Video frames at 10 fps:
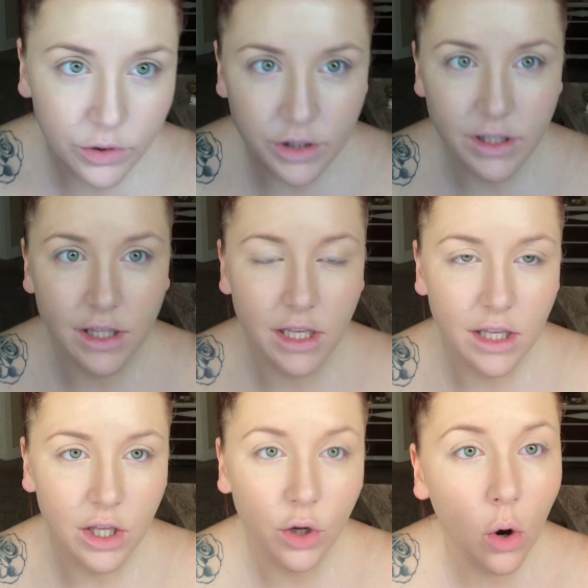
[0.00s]
which is
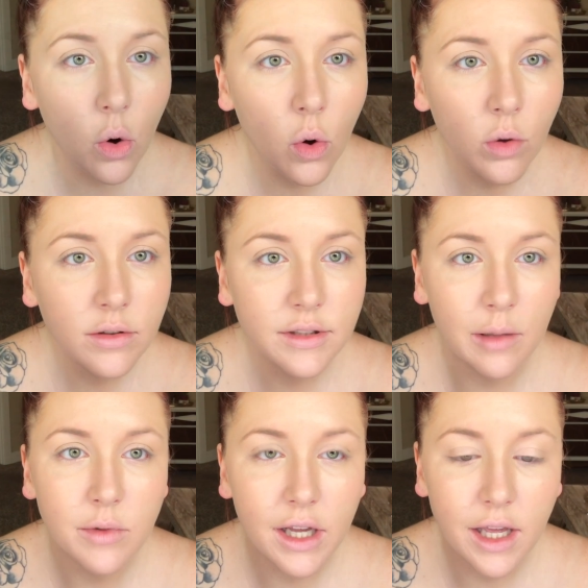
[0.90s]
the goal.
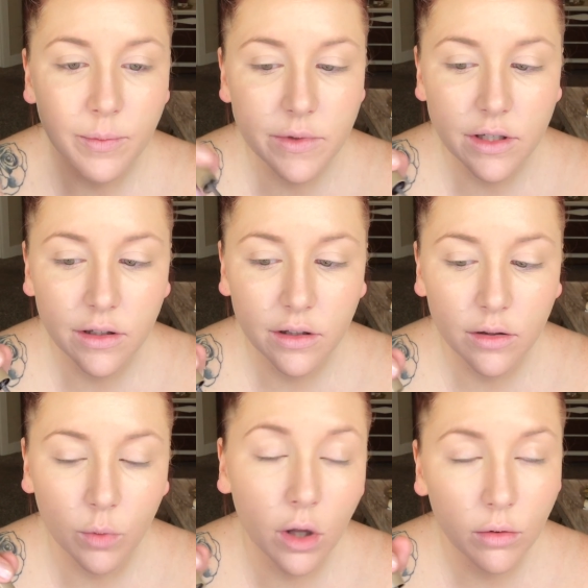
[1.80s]
Sometimes,
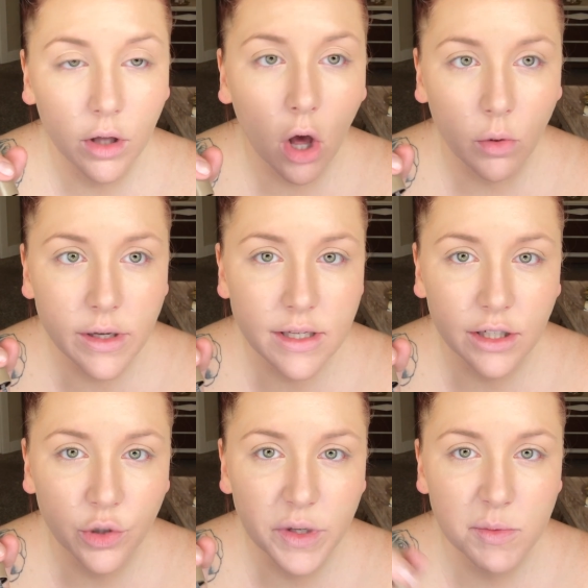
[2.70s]
well, always,
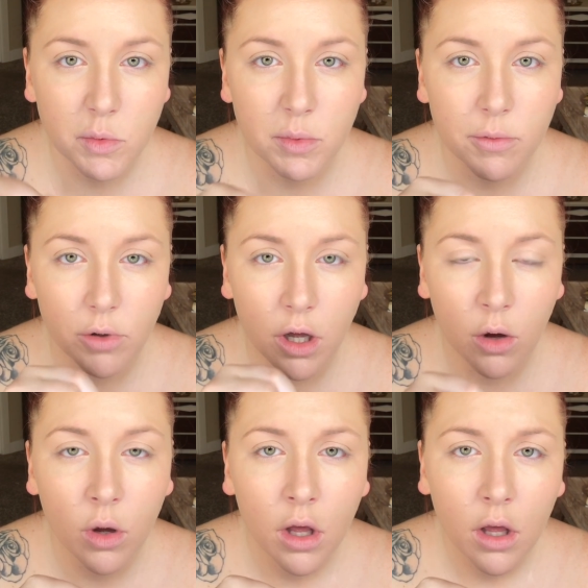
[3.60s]
it annoys me when people
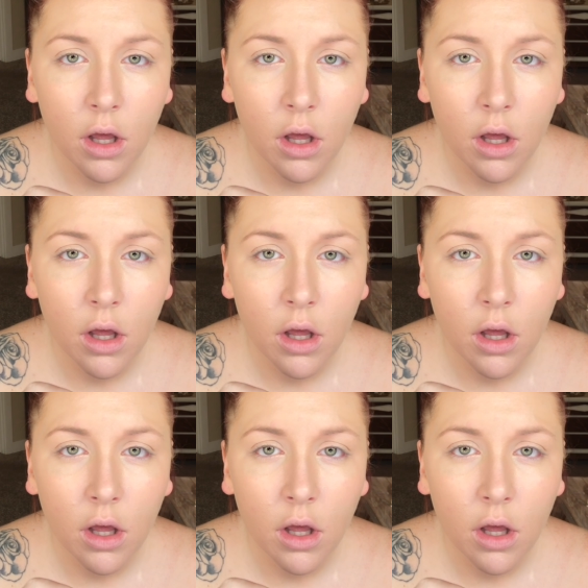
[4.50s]
go,